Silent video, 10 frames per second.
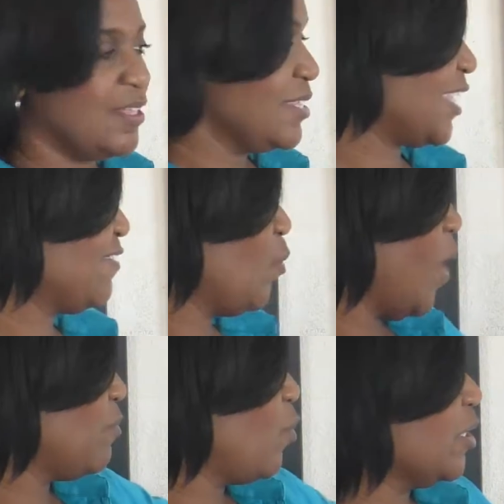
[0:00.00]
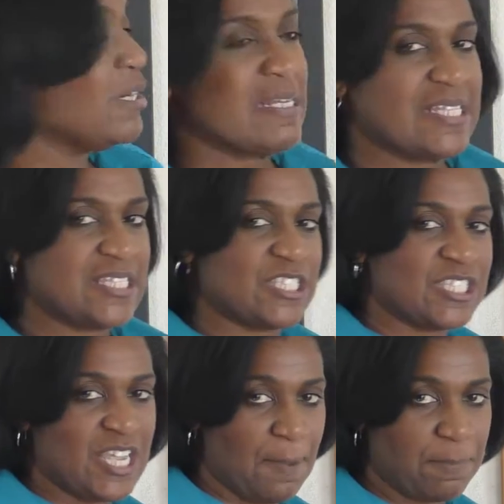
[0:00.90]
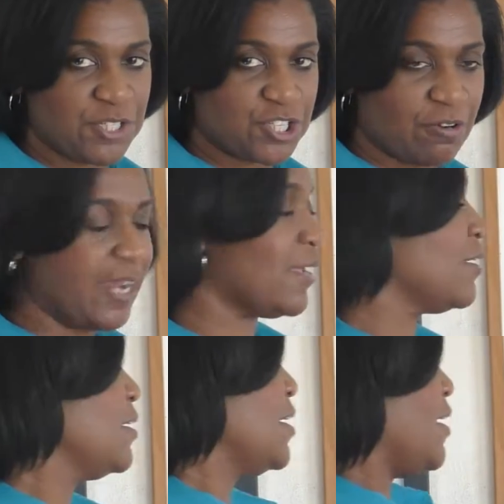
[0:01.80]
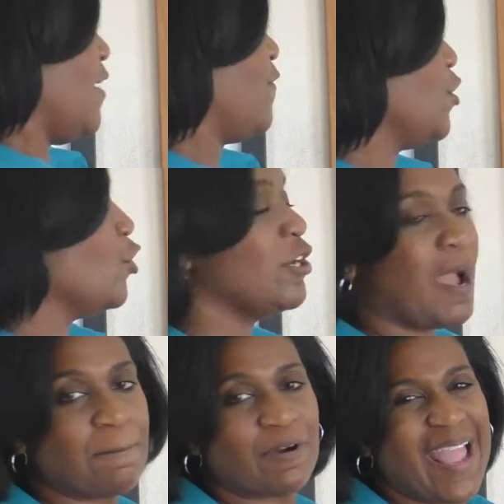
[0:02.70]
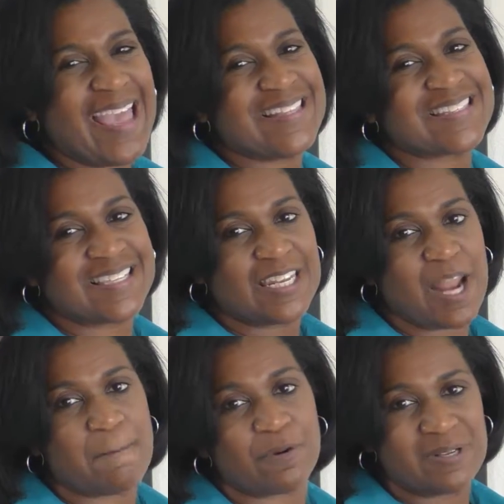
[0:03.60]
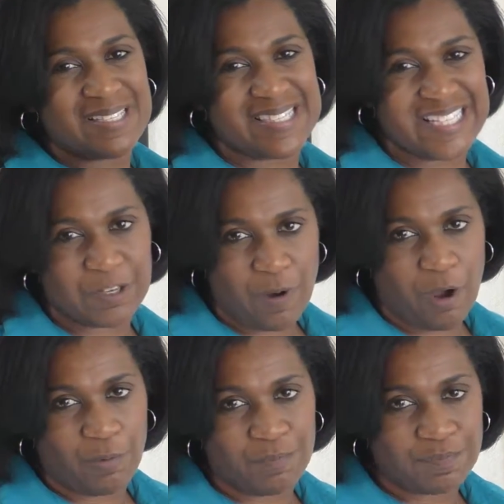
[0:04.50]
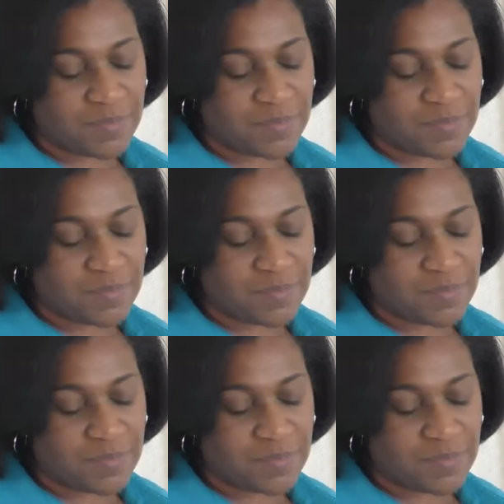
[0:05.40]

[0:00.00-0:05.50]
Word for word: Let's give you one more tip and trick. If your number ends in the number 0,